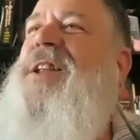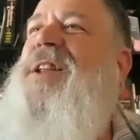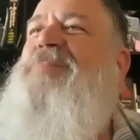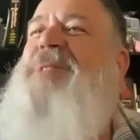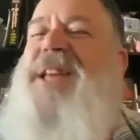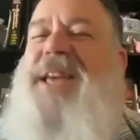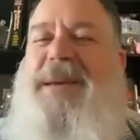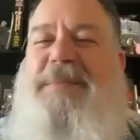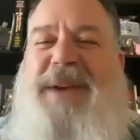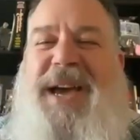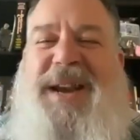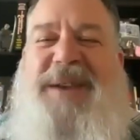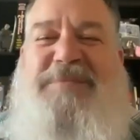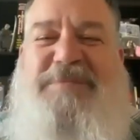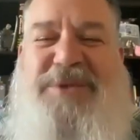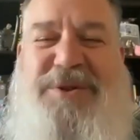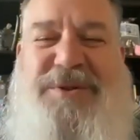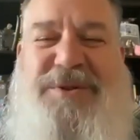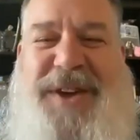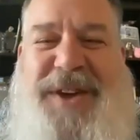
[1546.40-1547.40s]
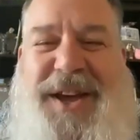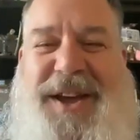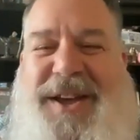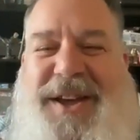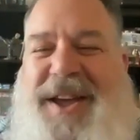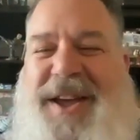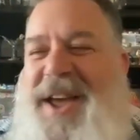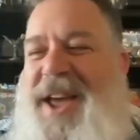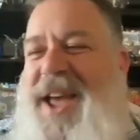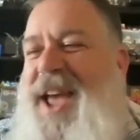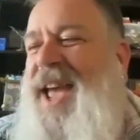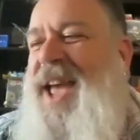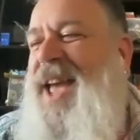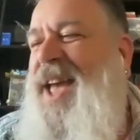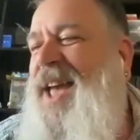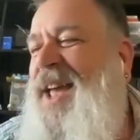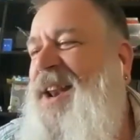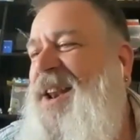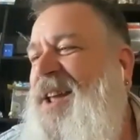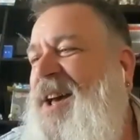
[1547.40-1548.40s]
and I'm like, he made a movie
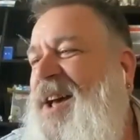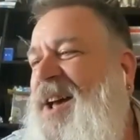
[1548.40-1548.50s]
and